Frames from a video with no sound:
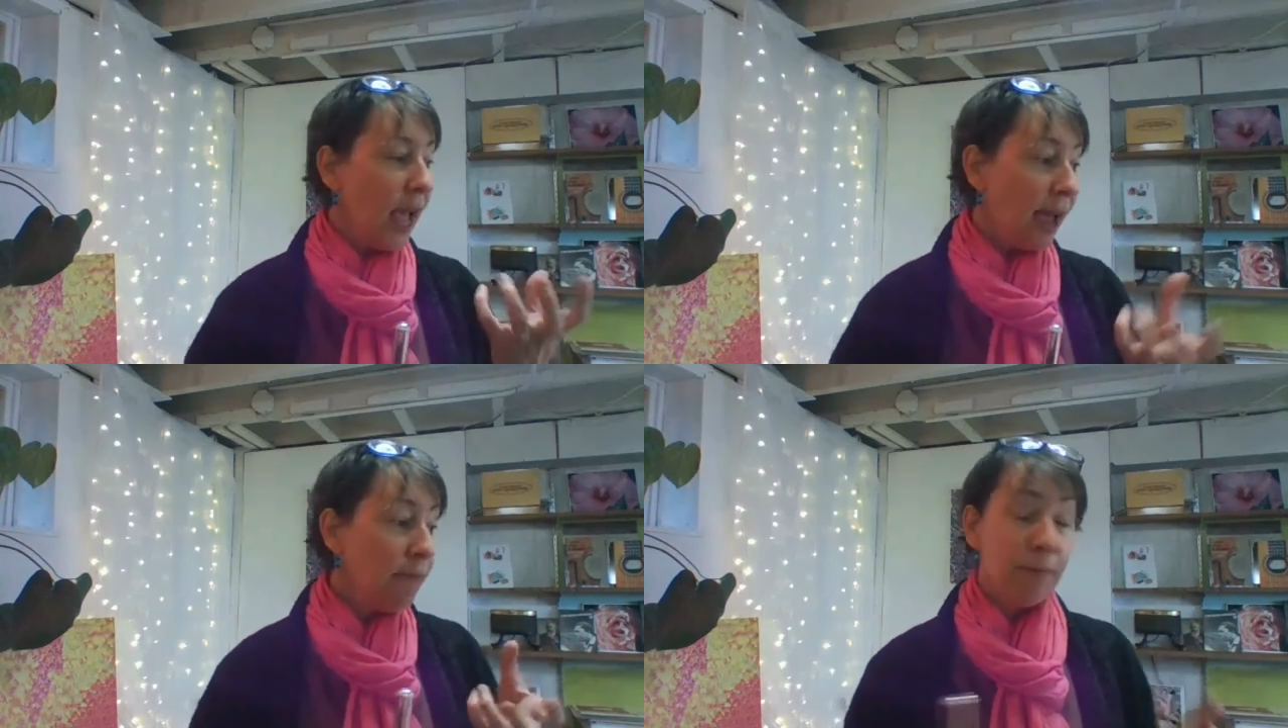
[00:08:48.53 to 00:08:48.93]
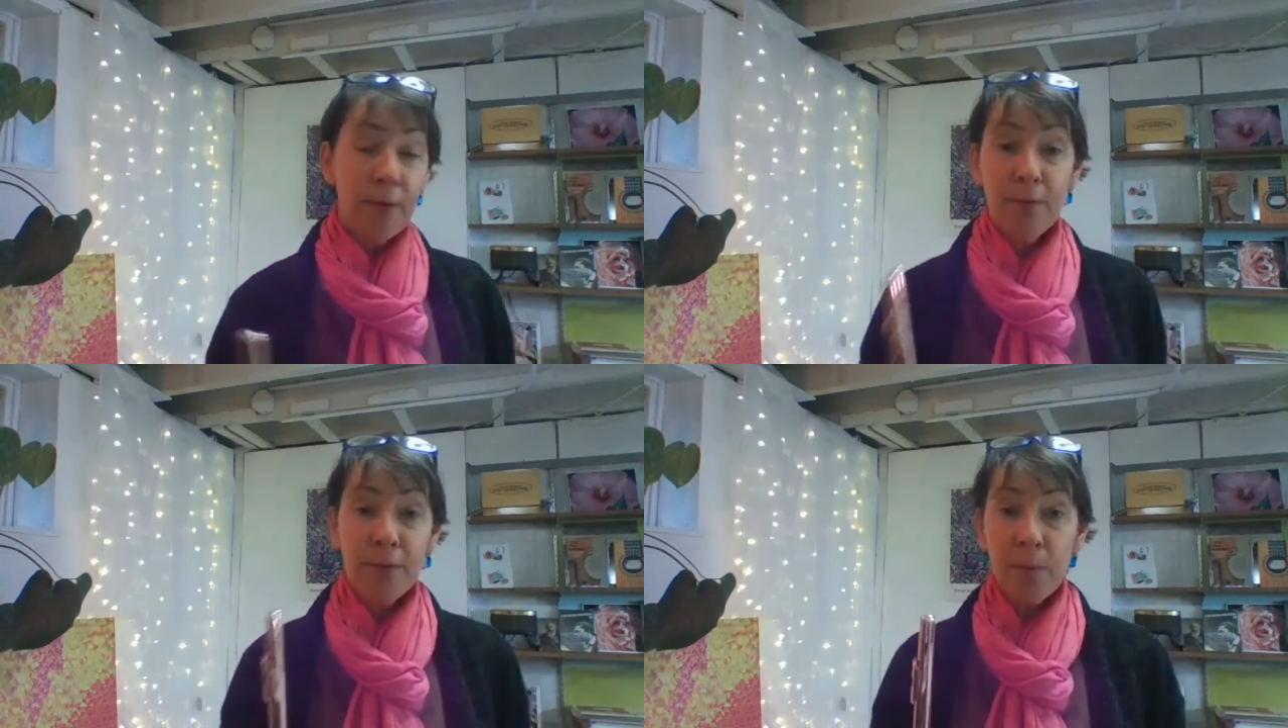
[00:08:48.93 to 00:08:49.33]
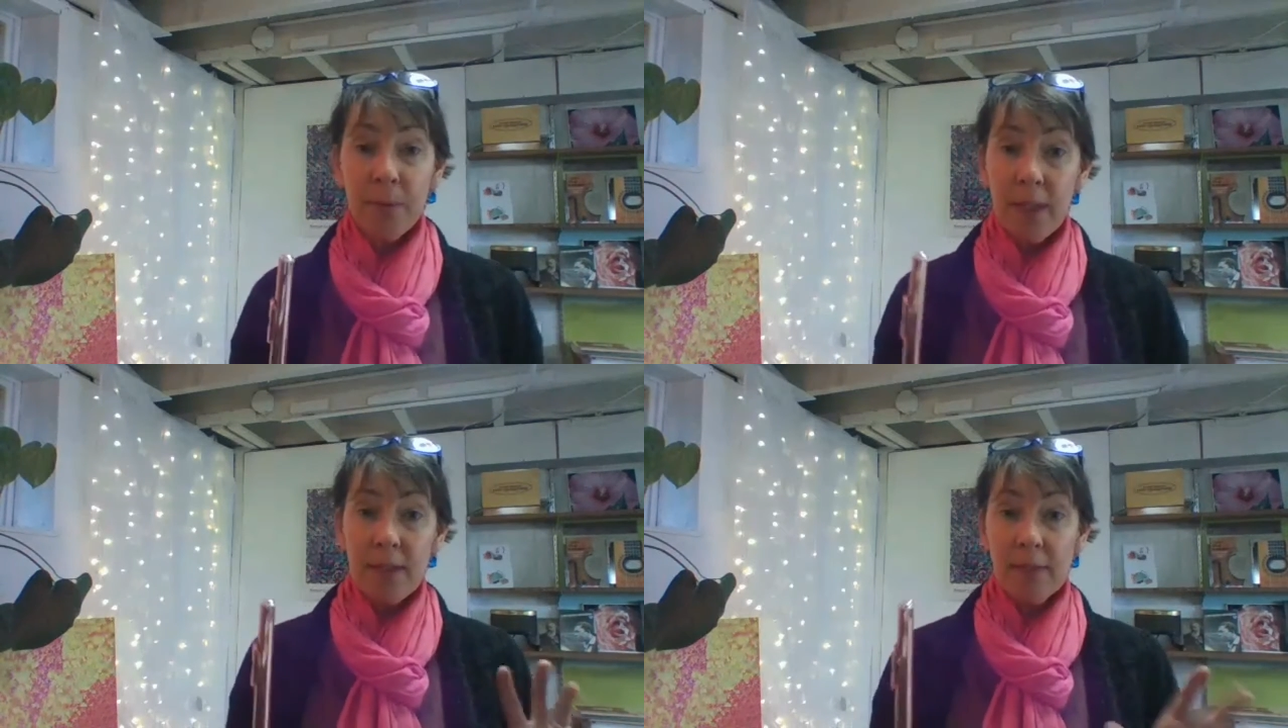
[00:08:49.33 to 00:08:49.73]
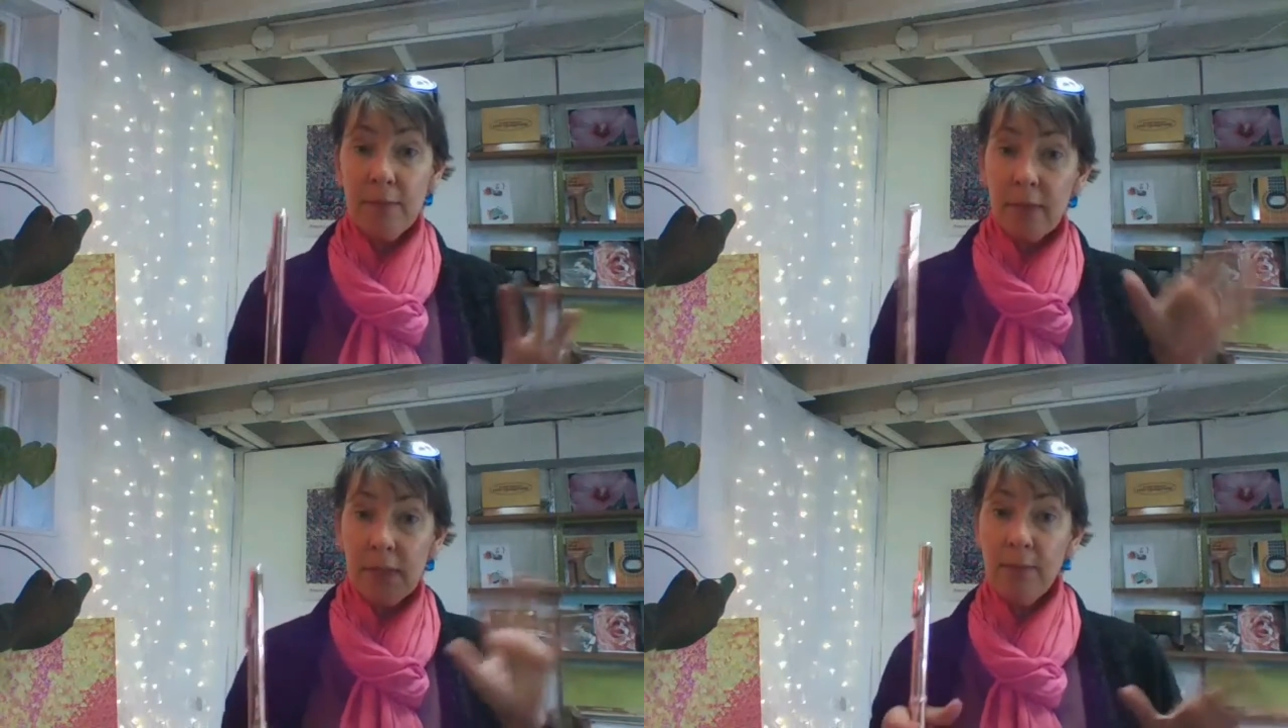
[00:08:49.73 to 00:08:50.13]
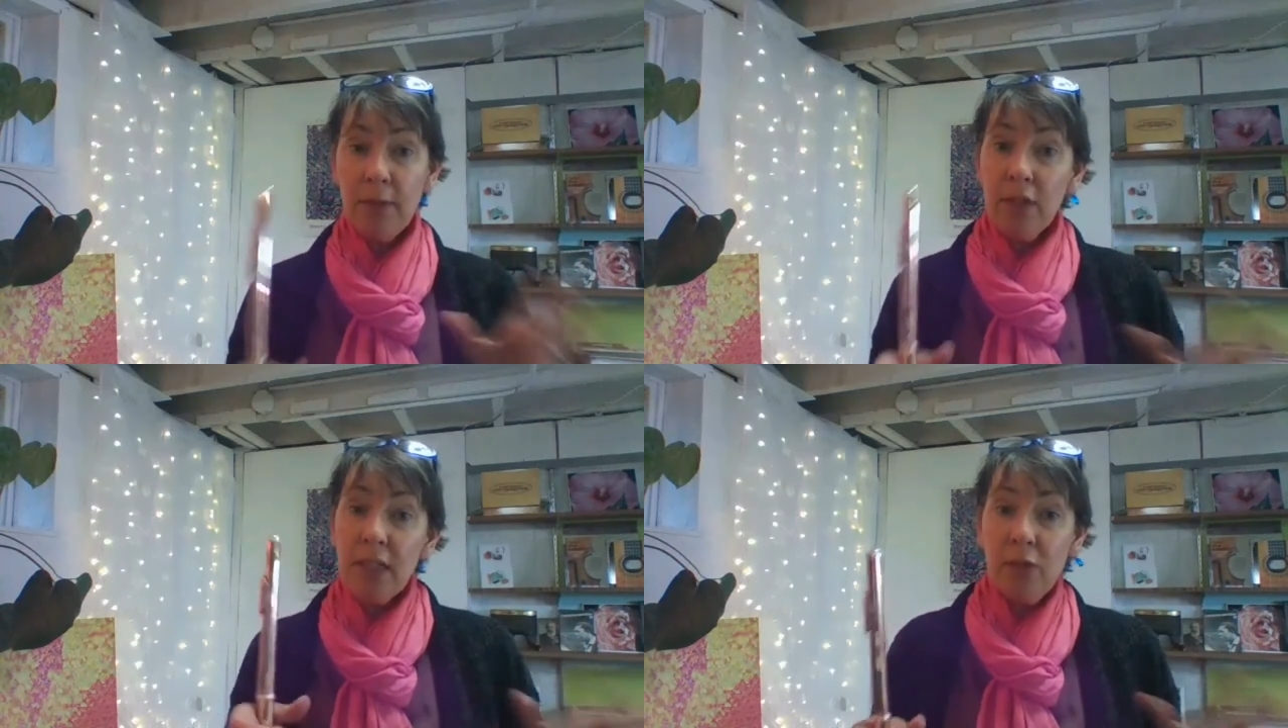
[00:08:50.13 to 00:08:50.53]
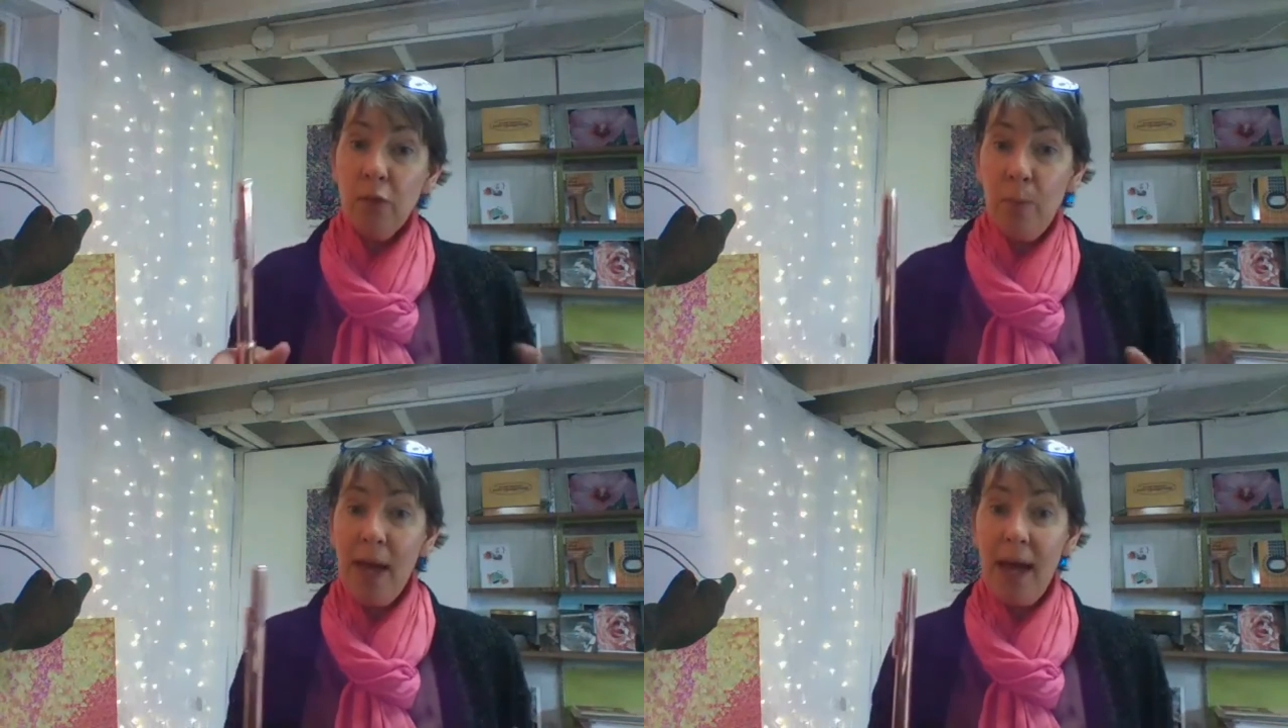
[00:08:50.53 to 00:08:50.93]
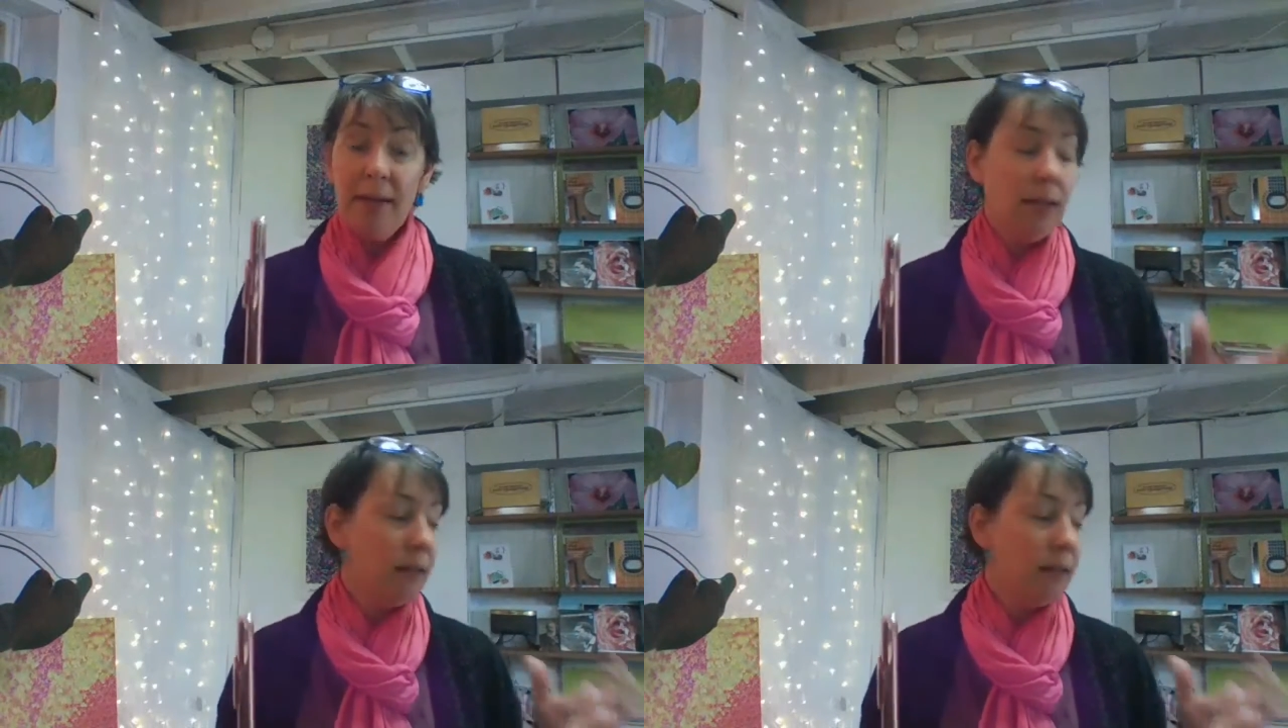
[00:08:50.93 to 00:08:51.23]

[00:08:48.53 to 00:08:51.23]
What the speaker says: And for the flute player, this fingering isn't too bad,